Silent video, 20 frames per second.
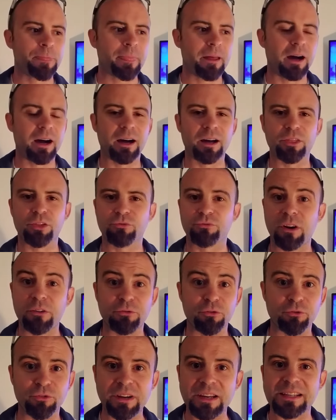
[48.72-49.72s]
uh, the
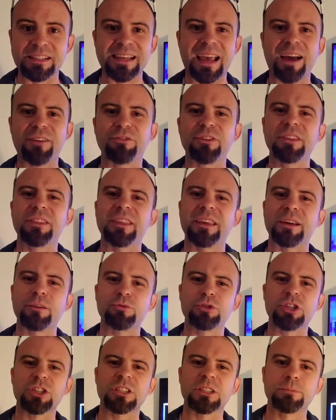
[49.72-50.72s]
referees, everything. It
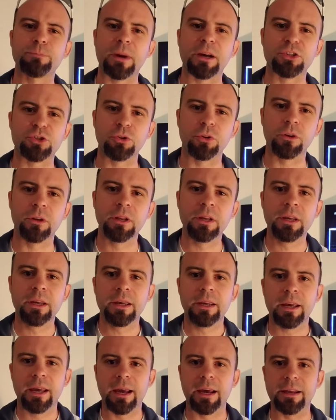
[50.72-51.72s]
was just special
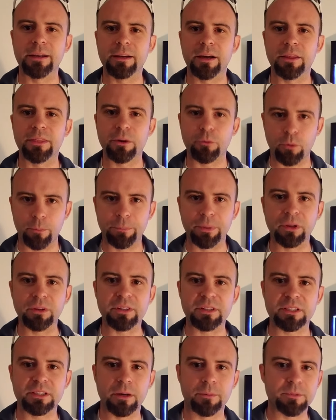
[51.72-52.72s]
and uh, they were
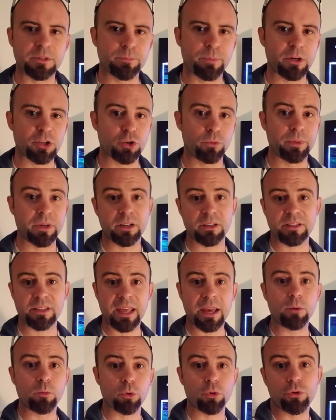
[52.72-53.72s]
building something special because
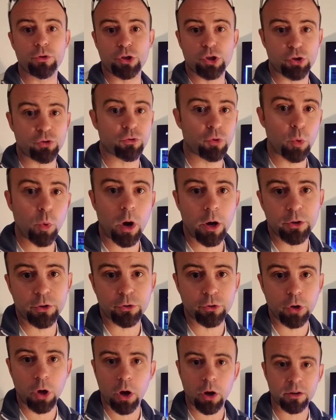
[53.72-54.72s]
they were the true
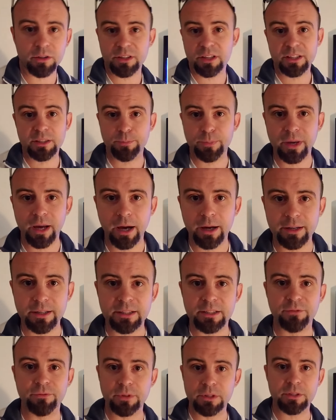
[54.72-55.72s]
underdogs. Let's be
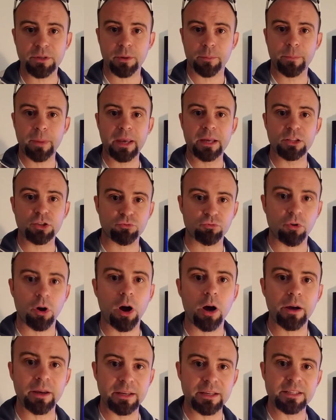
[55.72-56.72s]
honest. Vince McMahon's
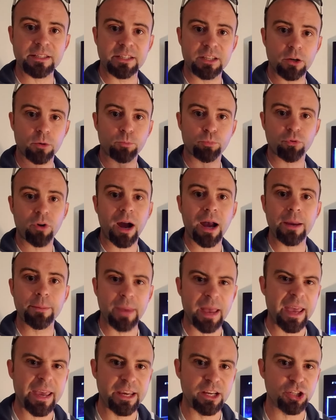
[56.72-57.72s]
Raw is their prime
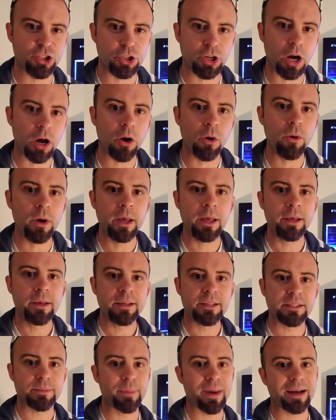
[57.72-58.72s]
A show.
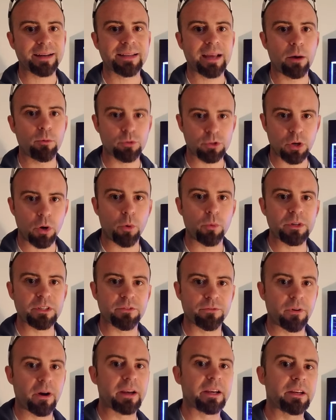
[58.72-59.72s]
SmackDown was always
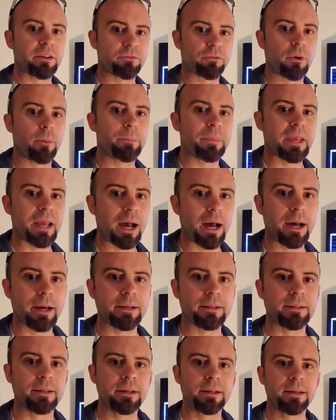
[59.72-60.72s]
fighting from
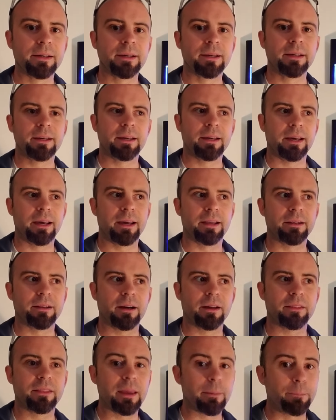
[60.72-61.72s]
behind. And
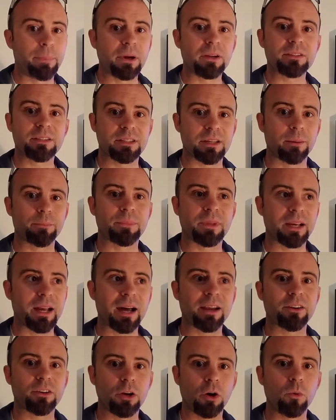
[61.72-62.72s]
uh, they built something
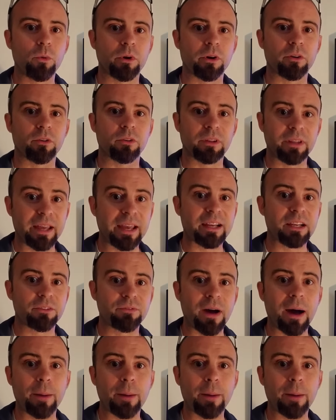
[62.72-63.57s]
out of nowhere. Land of